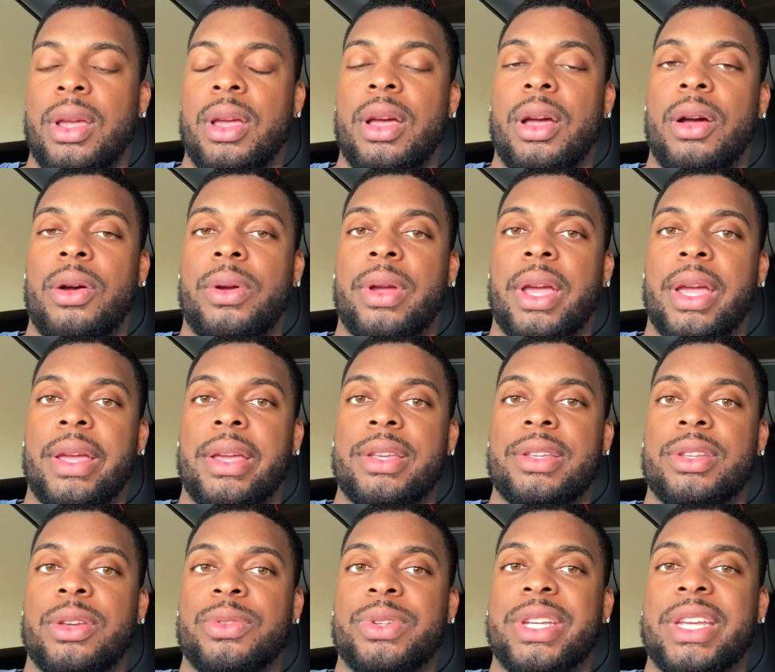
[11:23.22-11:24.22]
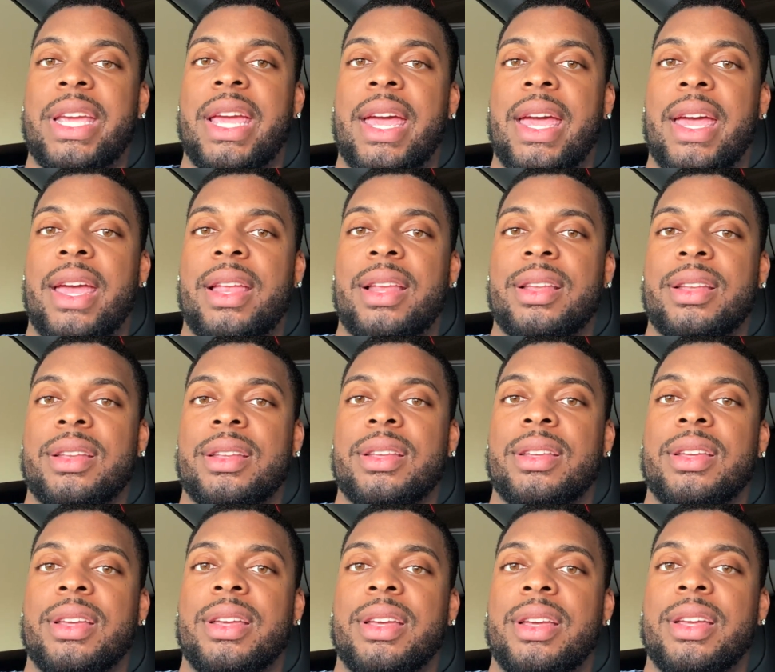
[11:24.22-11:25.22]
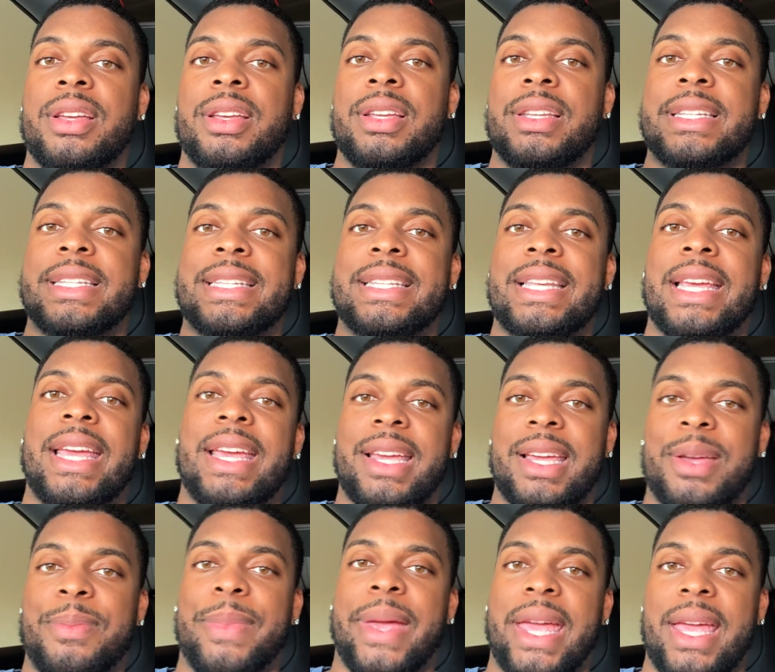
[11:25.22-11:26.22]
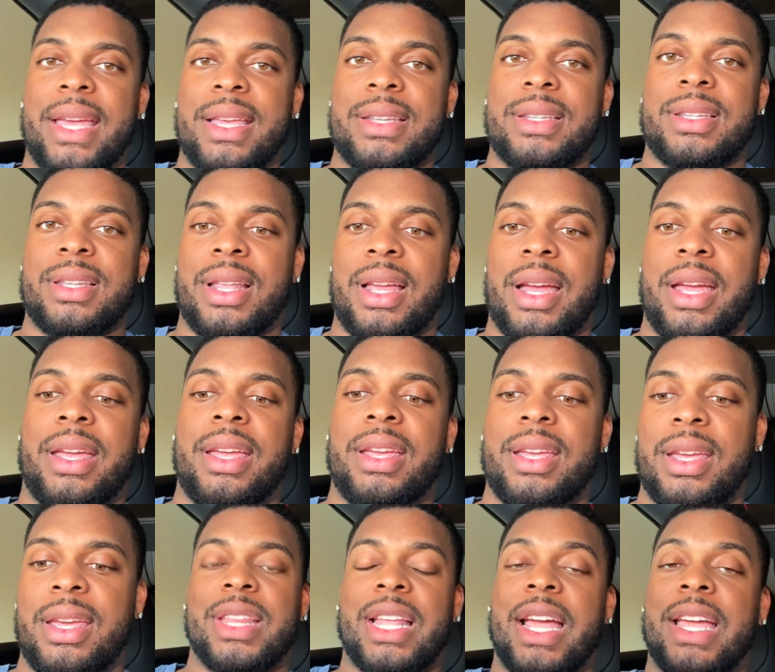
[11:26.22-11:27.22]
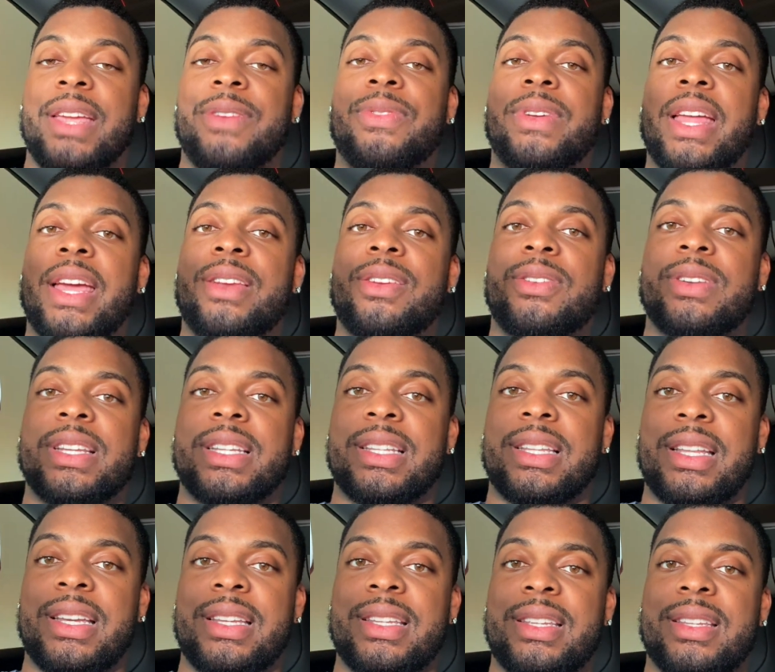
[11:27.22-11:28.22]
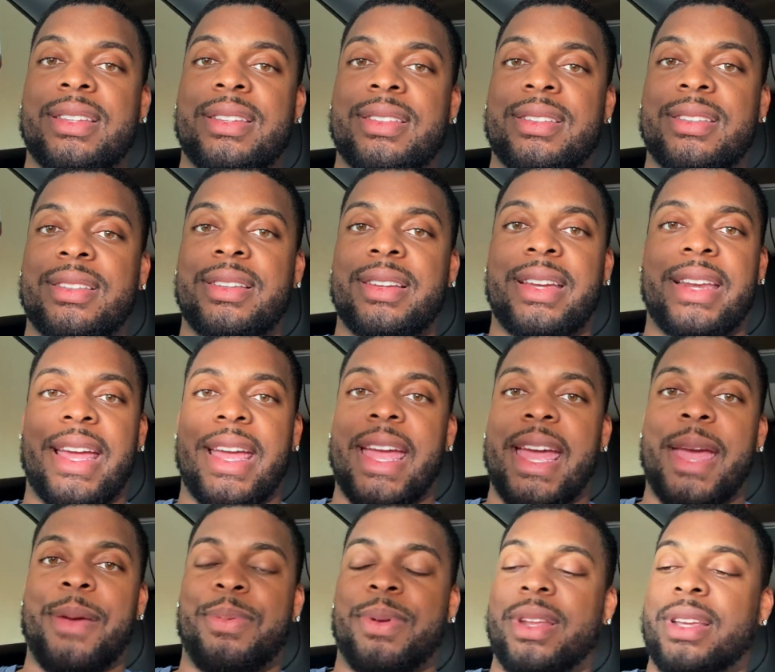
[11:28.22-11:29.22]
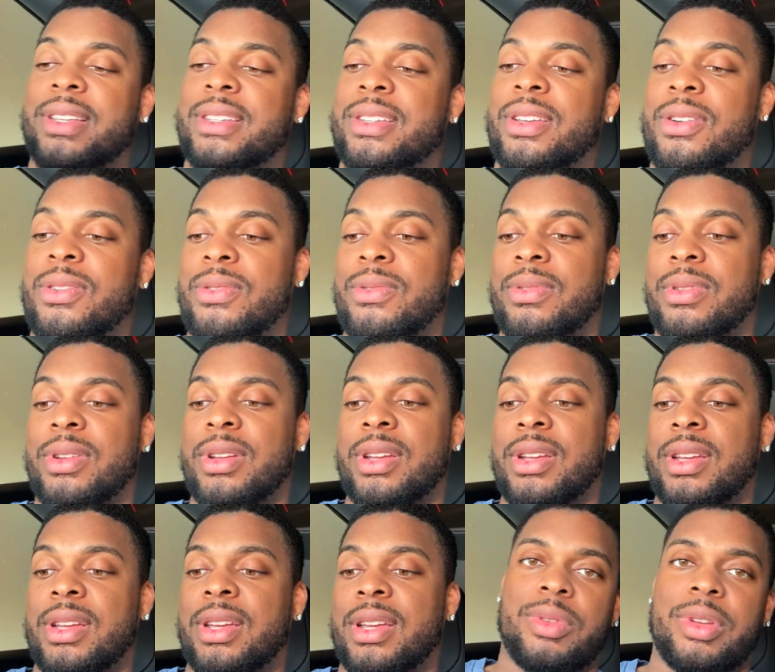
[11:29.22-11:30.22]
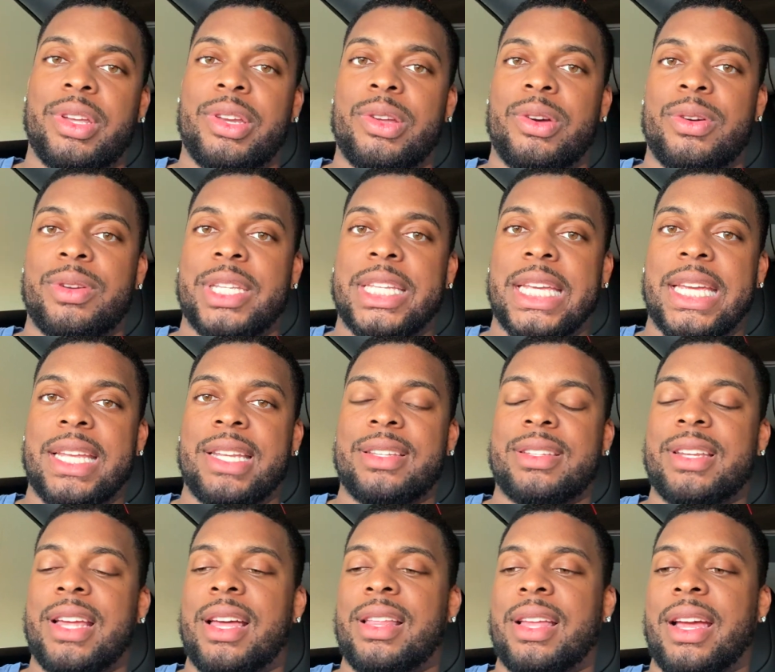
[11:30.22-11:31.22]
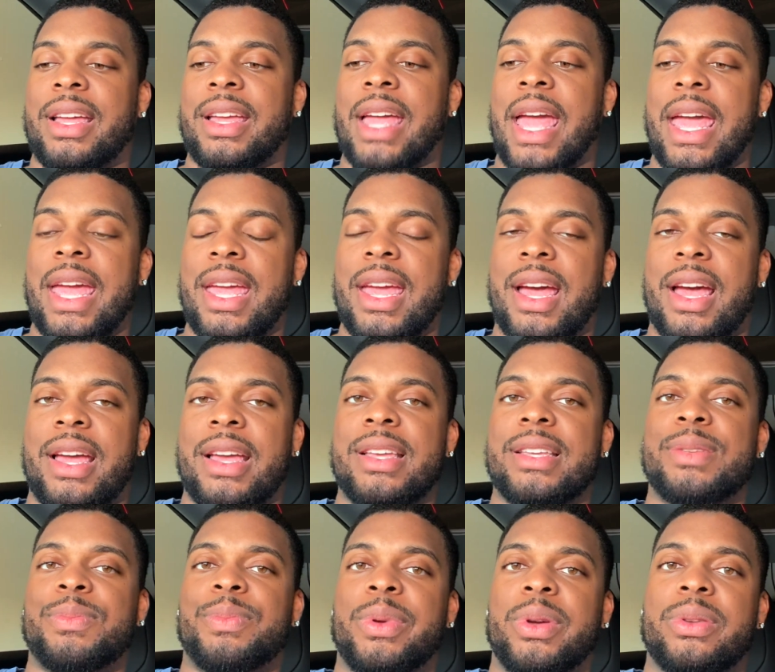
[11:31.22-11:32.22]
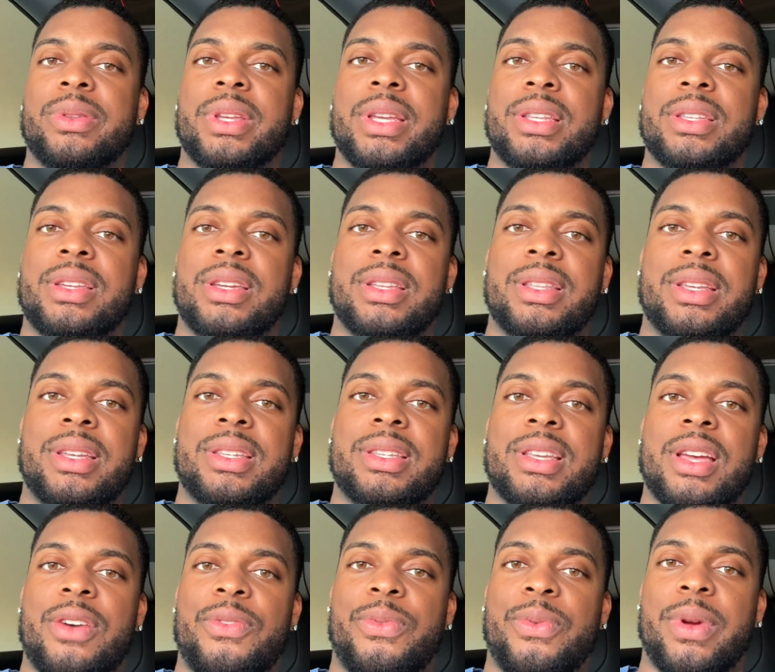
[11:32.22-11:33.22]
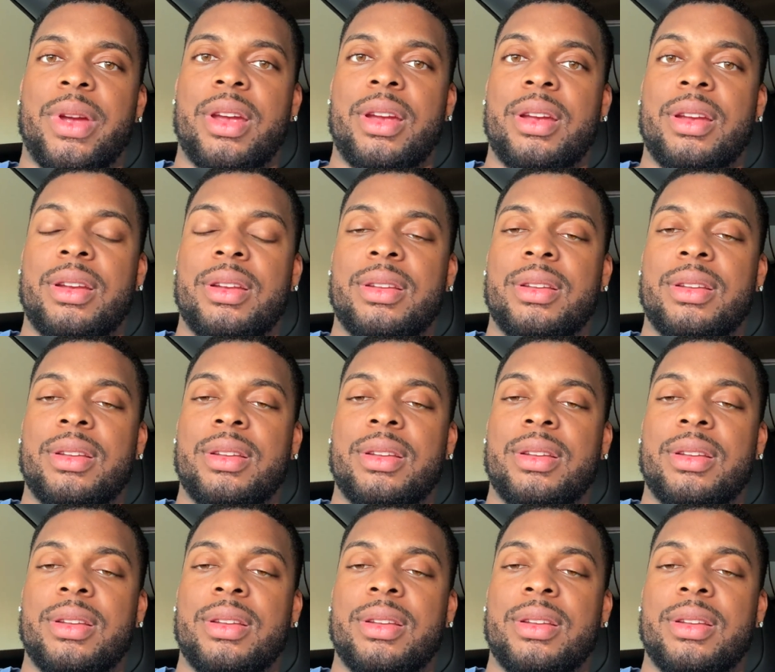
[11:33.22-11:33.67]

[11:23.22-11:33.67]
Okay, so she got set commands. Like if it ain't on this list, it ain't happening. So, you know what I'm saying? It's not like AI is built into this software.